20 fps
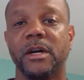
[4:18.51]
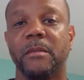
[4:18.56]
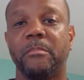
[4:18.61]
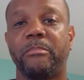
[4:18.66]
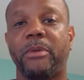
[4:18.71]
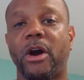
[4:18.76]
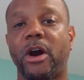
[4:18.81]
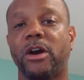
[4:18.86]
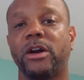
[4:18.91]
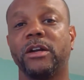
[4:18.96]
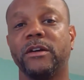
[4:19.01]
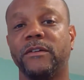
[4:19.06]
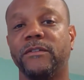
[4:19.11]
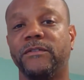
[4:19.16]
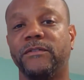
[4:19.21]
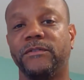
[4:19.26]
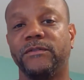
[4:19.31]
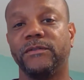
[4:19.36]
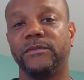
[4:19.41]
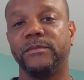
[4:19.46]
part
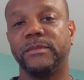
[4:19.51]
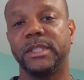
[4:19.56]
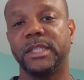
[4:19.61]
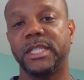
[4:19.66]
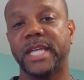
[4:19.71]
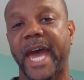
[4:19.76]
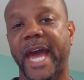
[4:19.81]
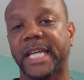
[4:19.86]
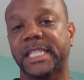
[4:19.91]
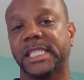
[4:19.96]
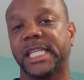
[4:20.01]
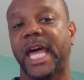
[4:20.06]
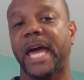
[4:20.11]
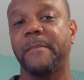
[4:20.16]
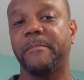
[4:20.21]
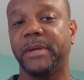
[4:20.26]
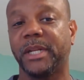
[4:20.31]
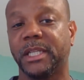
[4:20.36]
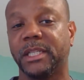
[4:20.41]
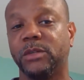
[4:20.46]
of the tax
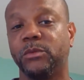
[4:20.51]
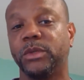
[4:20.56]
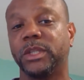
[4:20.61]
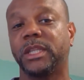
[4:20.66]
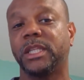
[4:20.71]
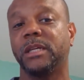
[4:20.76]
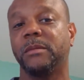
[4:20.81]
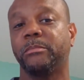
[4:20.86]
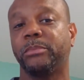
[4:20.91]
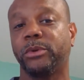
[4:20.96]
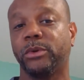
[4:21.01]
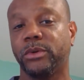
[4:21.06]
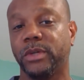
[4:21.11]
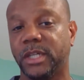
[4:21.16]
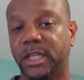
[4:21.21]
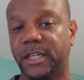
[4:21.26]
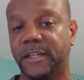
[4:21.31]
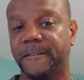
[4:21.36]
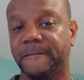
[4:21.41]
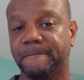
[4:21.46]
liability with the
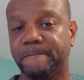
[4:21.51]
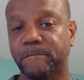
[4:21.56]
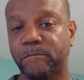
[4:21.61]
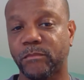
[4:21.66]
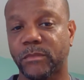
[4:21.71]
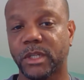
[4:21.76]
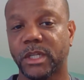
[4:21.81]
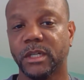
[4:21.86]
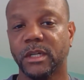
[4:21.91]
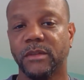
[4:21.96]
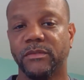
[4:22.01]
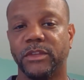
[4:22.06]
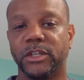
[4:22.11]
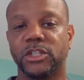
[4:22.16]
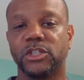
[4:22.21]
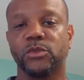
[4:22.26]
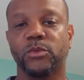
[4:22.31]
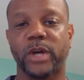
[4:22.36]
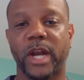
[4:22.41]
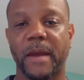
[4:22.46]
employee. This
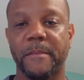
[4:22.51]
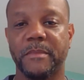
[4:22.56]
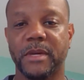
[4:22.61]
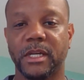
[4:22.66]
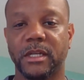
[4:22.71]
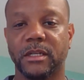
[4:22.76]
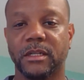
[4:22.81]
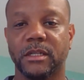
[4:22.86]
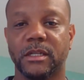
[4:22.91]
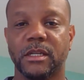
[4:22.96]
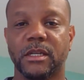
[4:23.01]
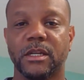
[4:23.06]
is what I mean.